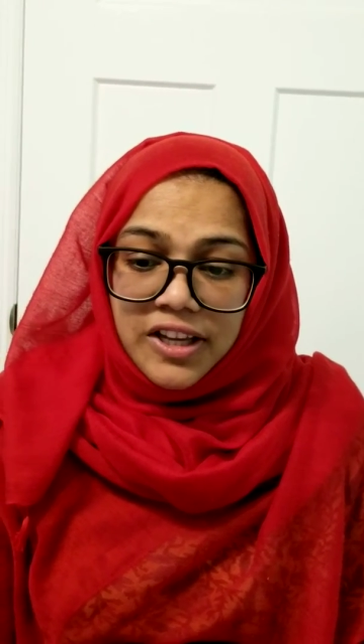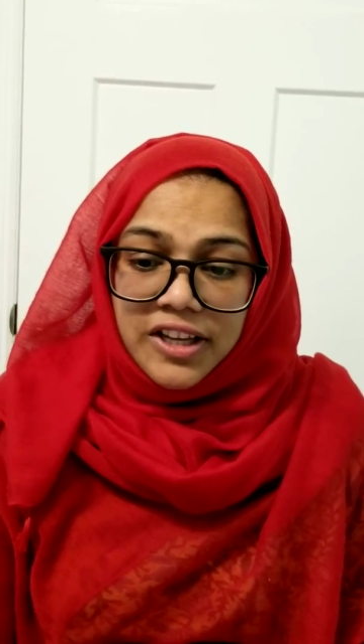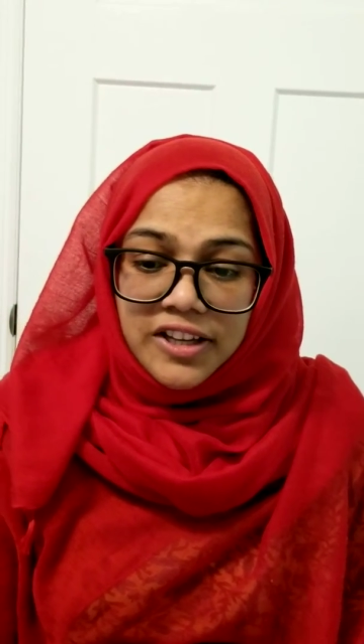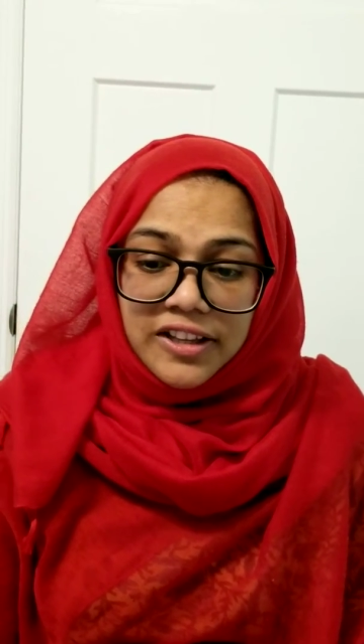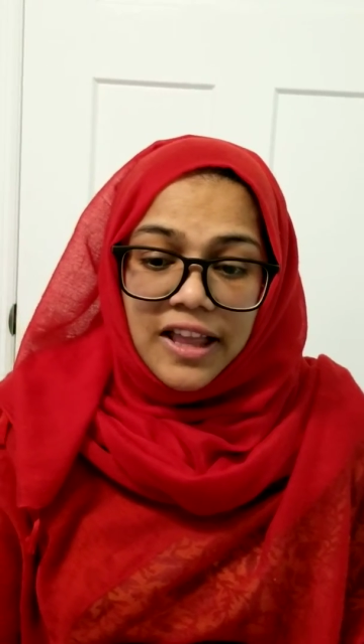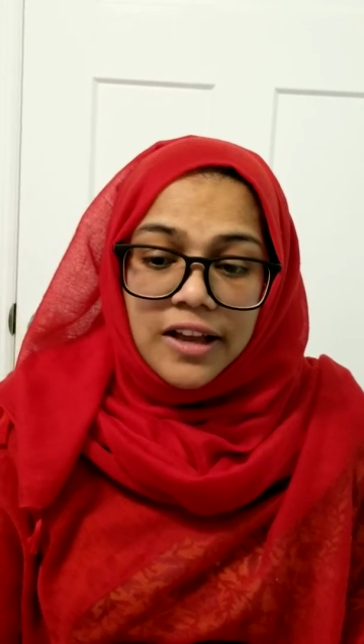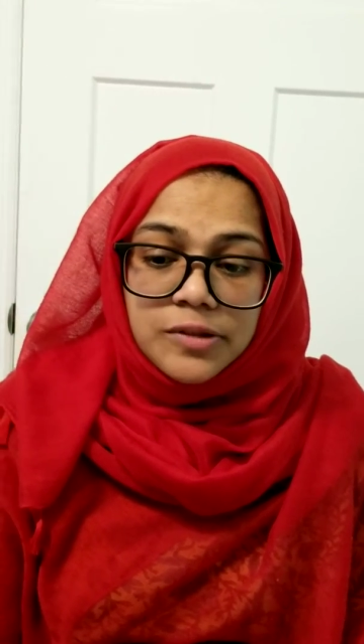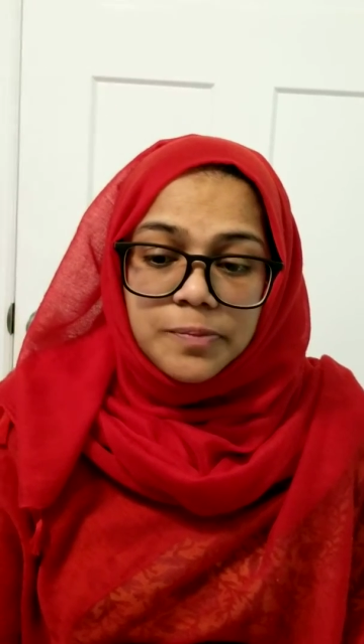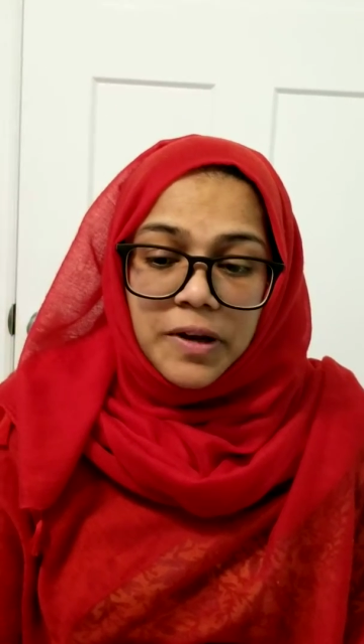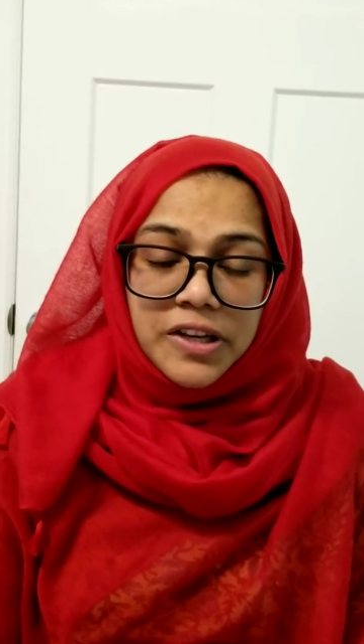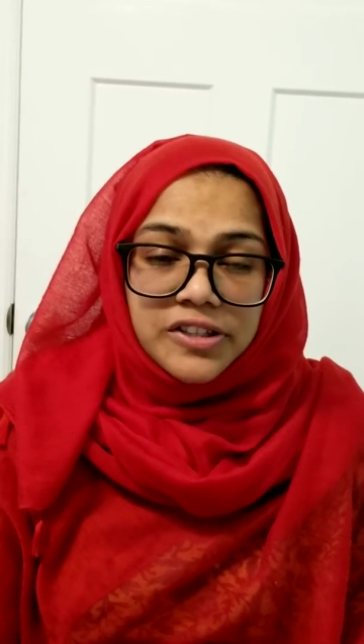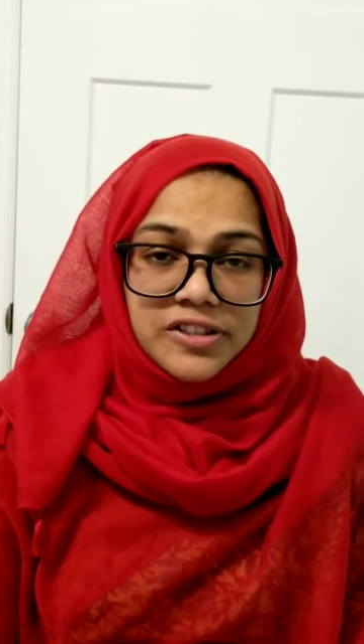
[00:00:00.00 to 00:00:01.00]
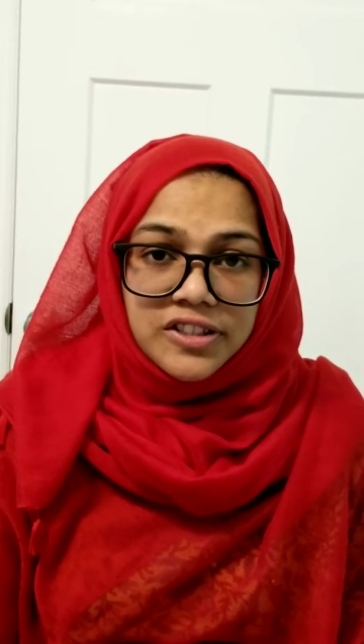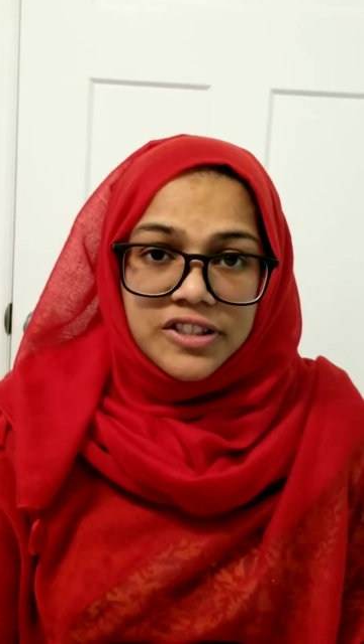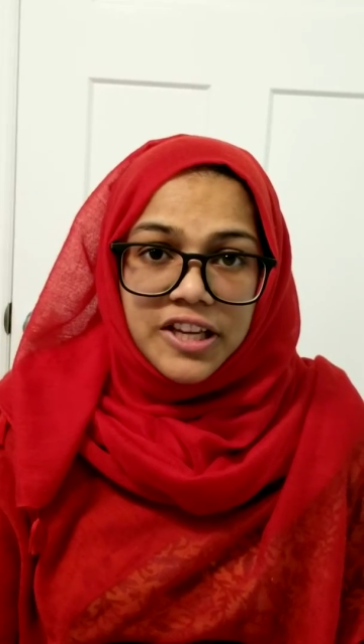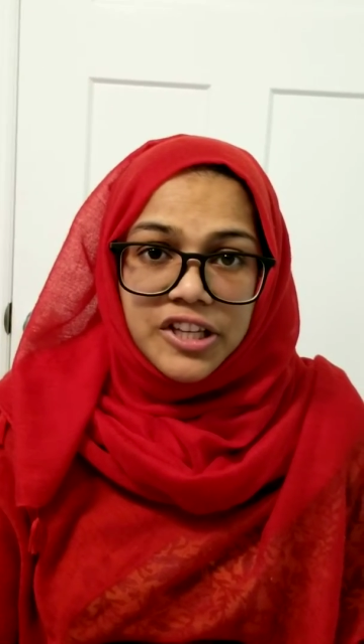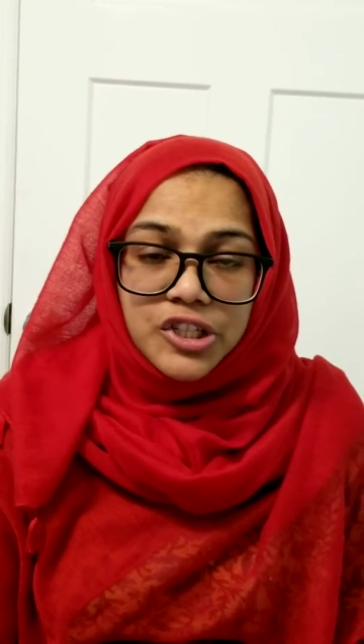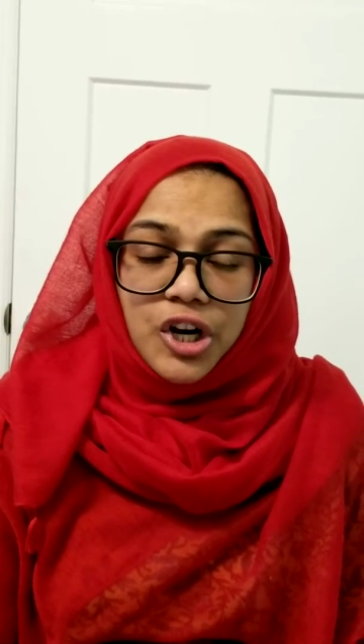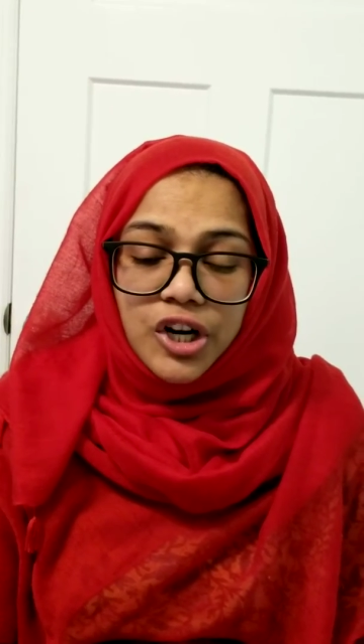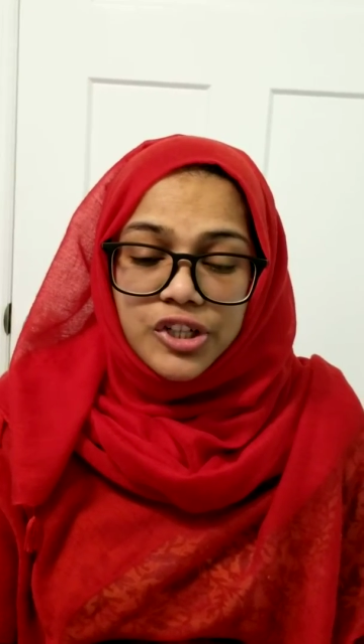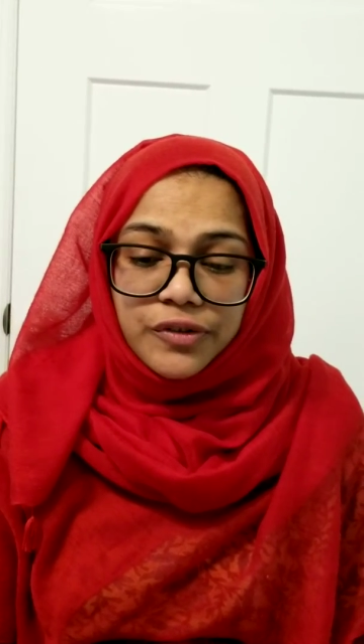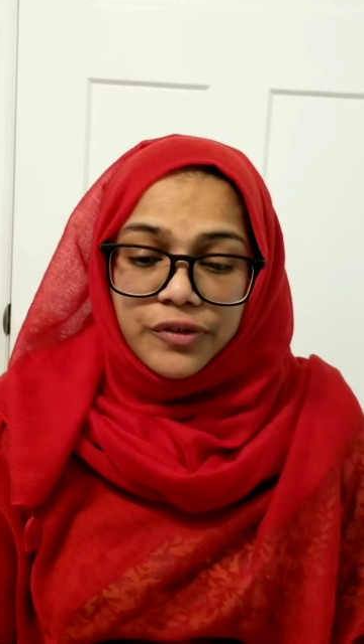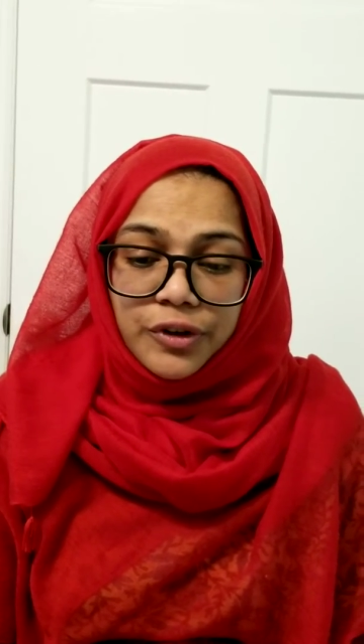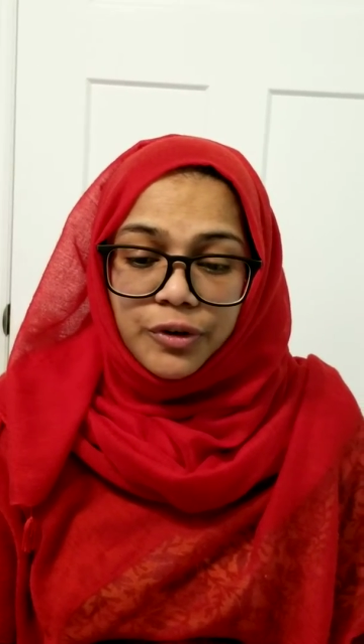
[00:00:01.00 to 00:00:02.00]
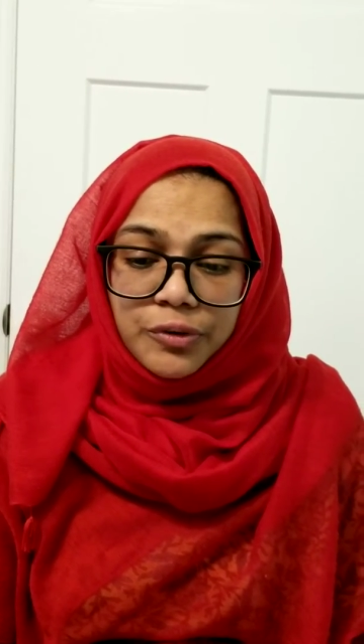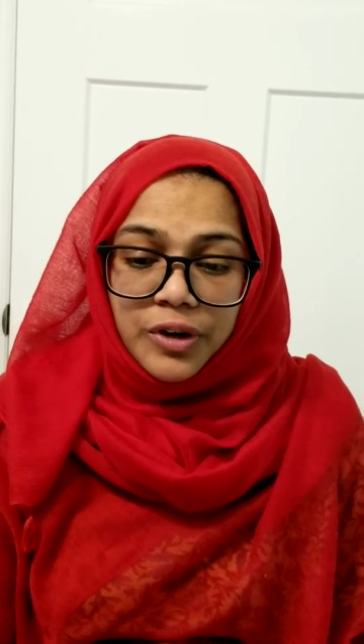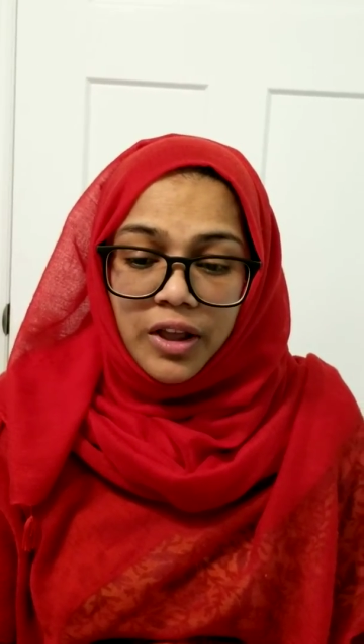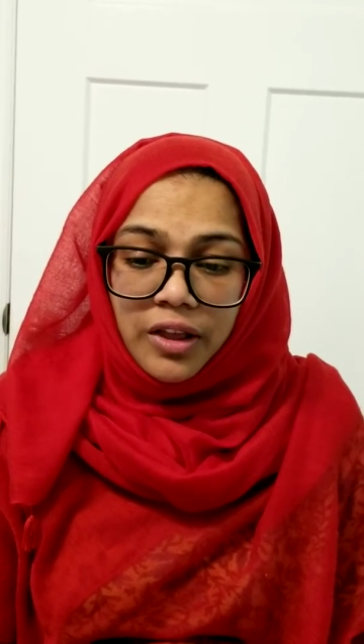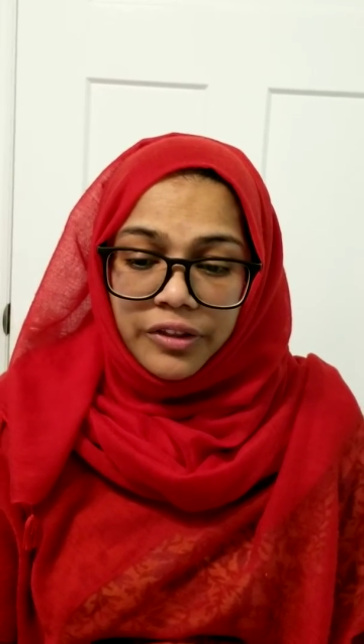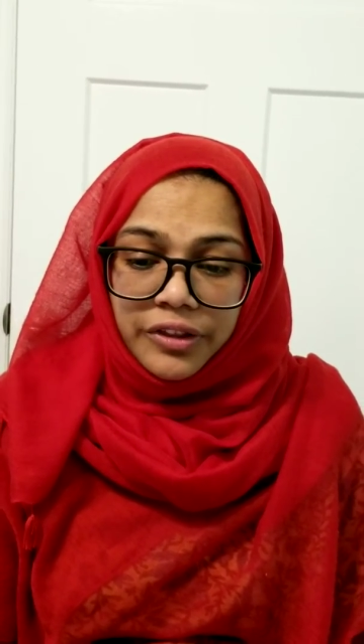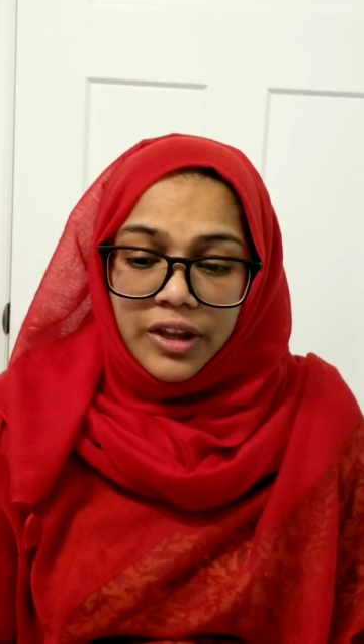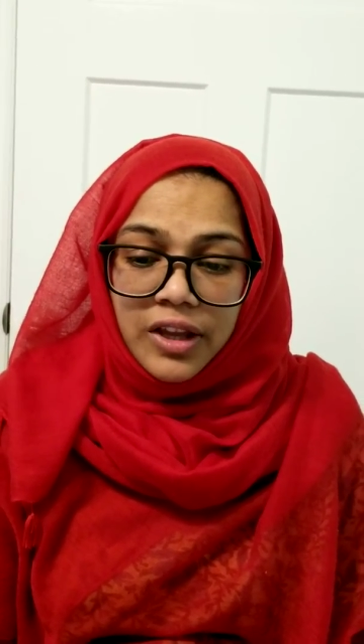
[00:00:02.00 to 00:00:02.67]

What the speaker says: It allows patients to take charge of their own health.